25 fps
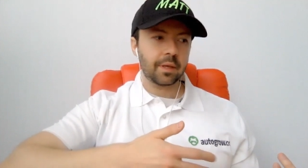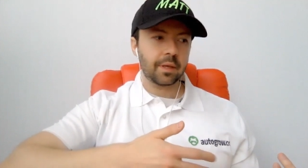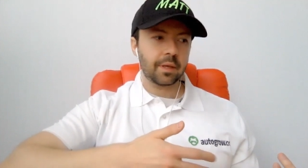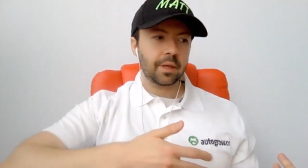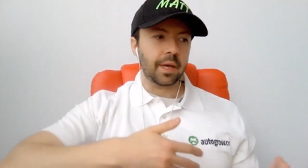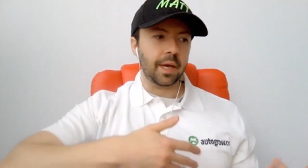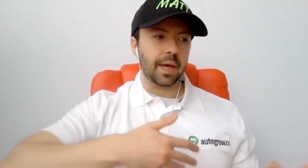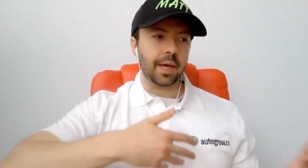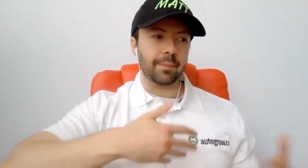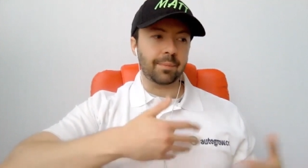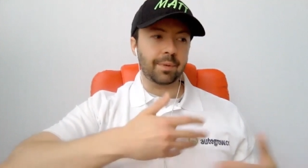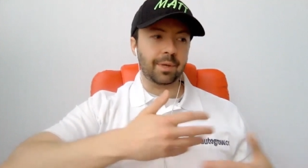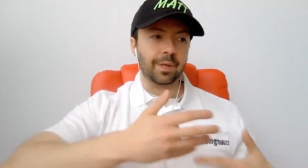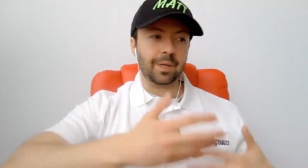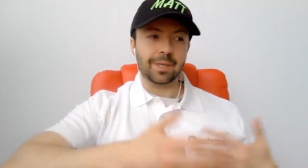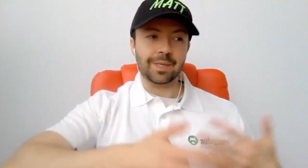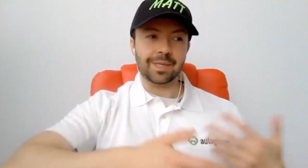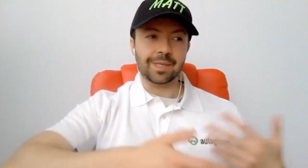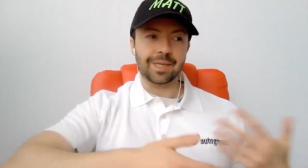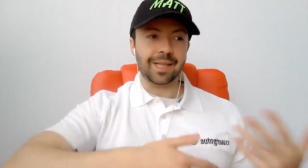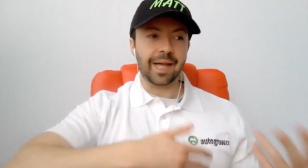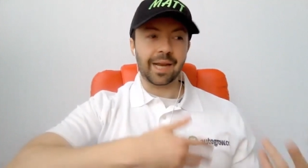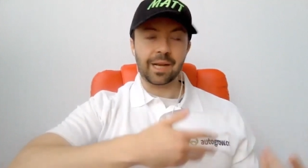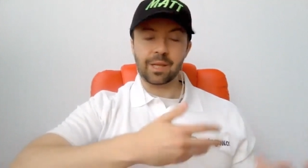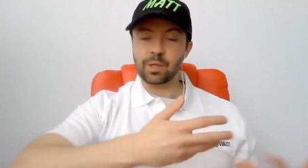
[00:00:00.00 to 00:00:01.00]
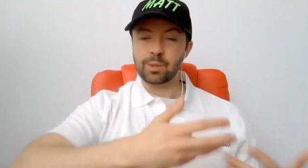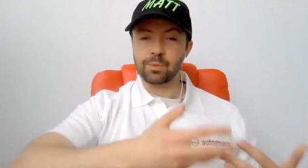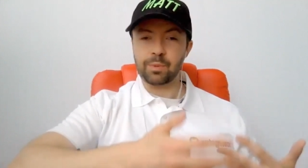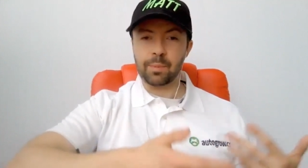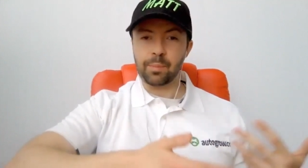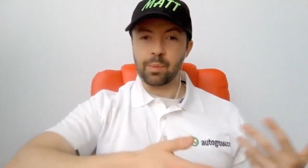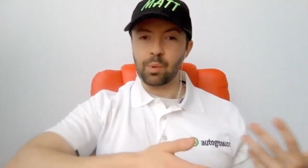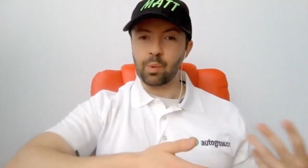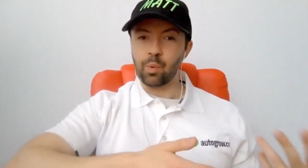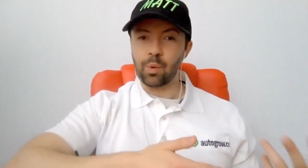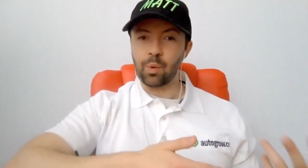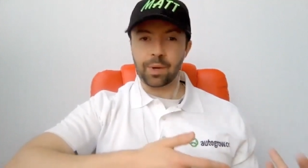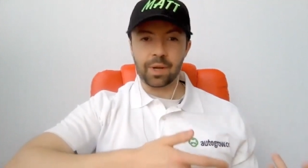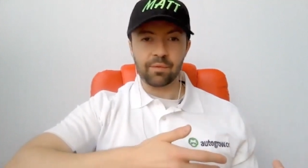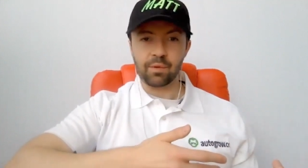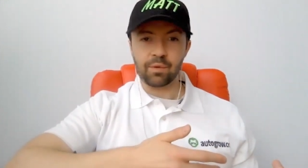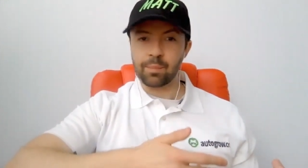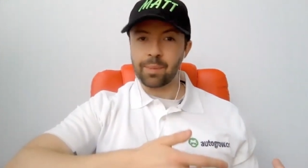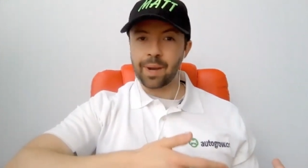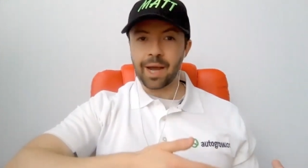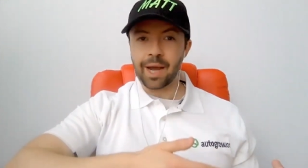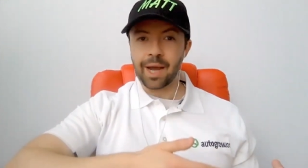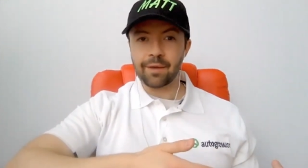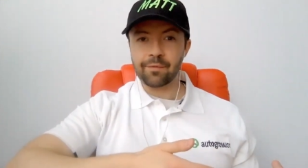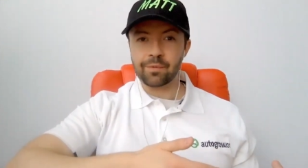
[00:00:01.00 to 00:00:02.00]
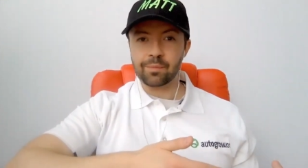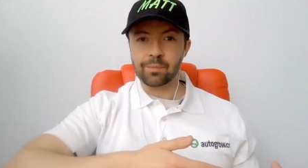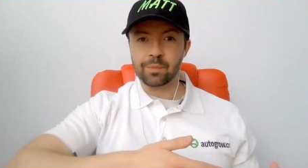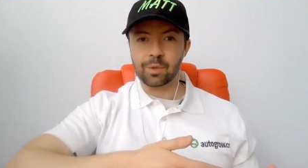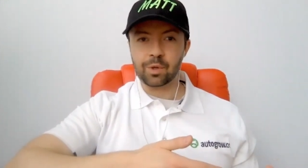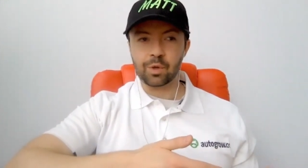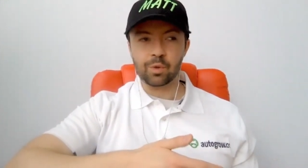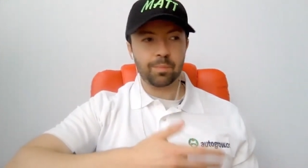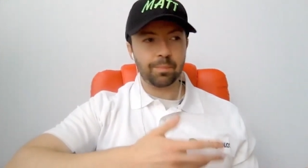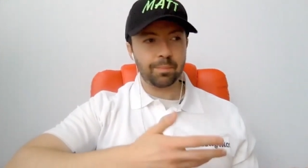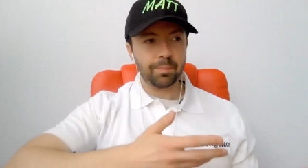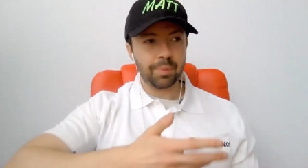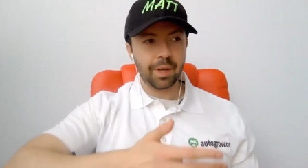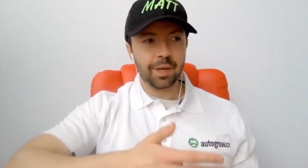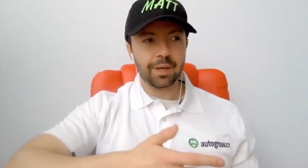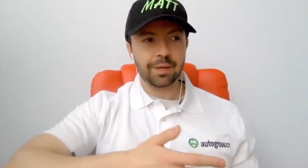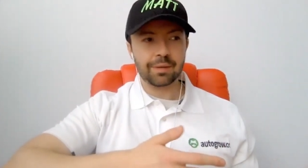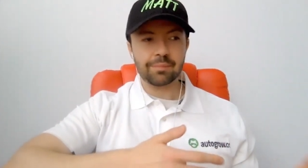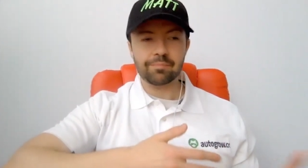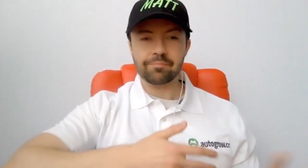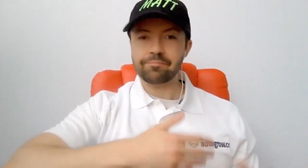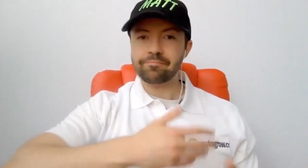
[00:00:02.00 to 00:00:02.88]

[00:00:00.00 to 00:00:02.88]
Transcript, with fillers: uh, because a lot of those people won't ever buy from you, but,